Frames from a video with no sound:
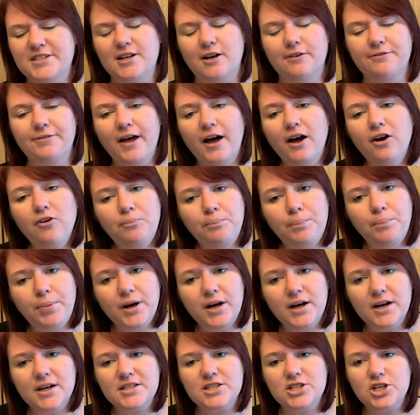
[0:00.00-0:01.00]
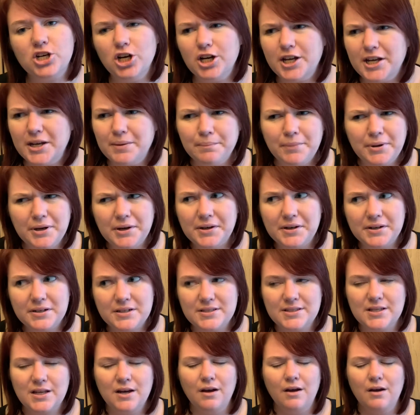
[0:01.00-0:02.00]
self-help books, cooking
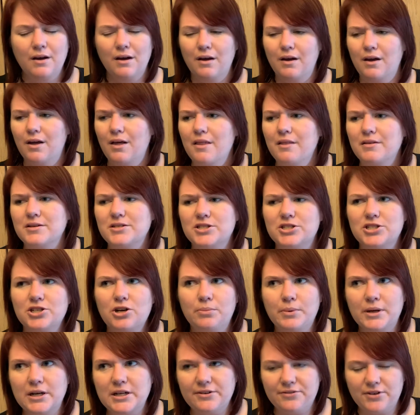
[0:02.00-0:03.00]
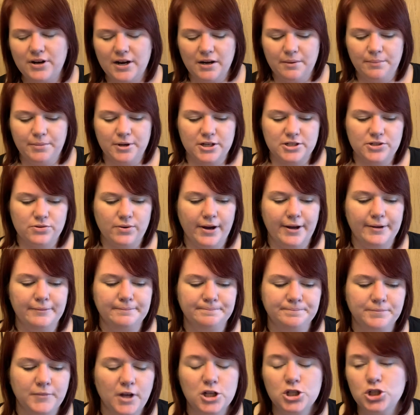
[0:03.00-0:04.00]
books, so many different kind of books, right?
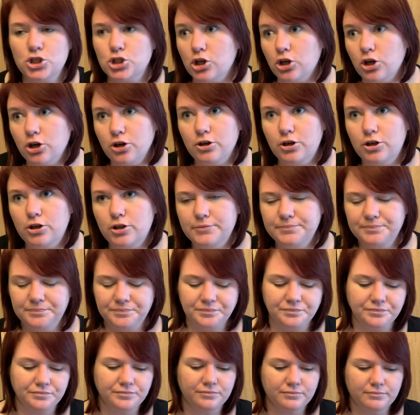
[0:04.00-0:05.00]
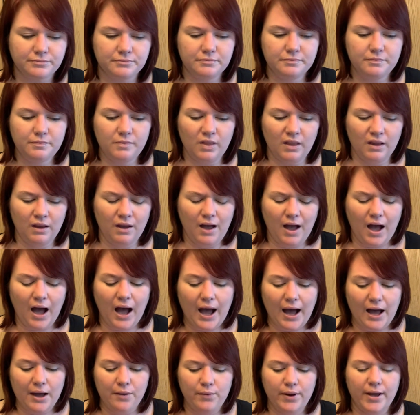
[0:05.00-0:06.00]
A journal,
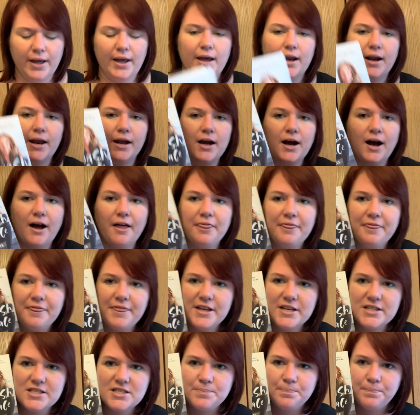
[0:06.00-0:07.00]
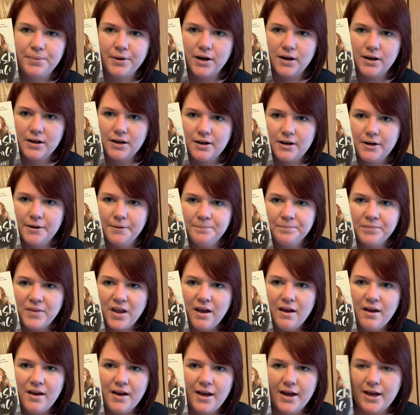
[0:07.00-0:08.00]
I went and I got this book.
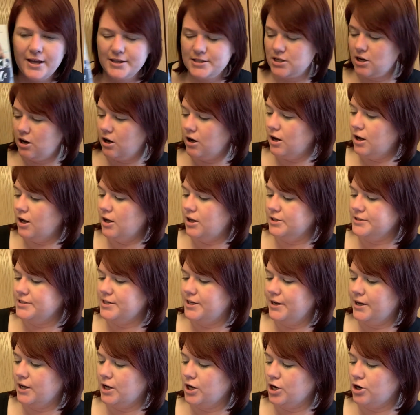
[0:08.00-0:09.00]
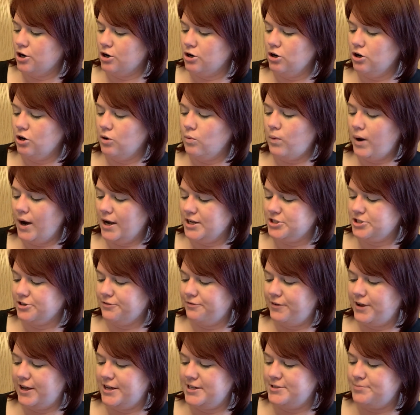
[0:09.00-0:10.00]
It's called Girl Wash Your
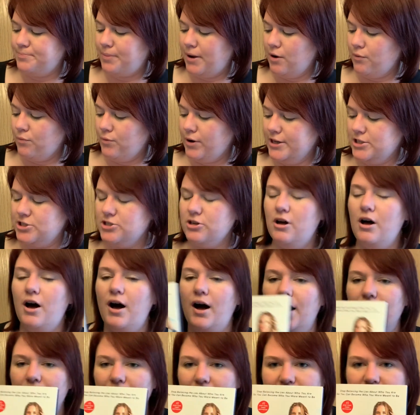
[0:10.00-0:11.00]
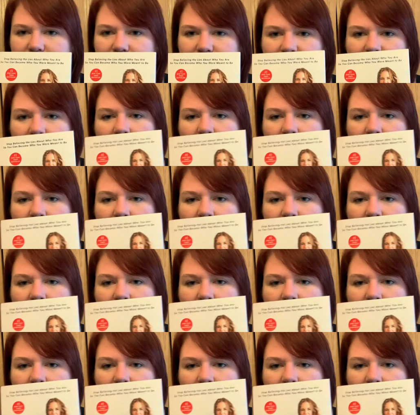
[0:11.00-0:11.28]
Face by Rachel Hollis.